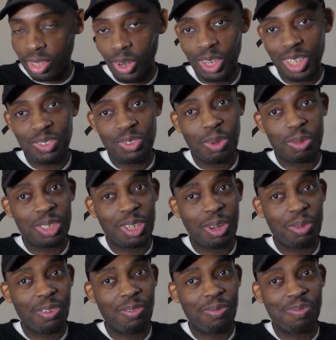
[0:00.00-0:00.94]
Yo, this
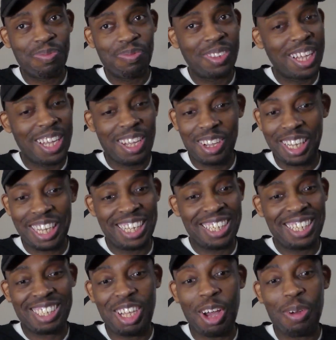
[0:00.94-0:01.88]
film's going to be...
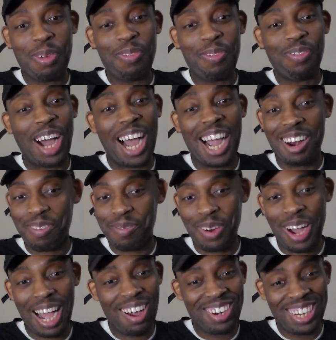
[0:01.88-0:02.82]
it's gonna be
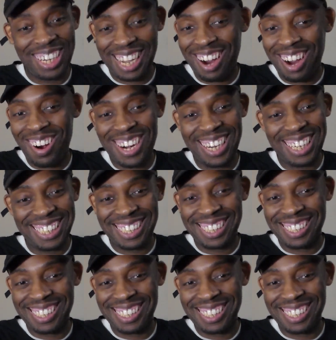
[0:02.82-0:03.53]
fire, bro. I already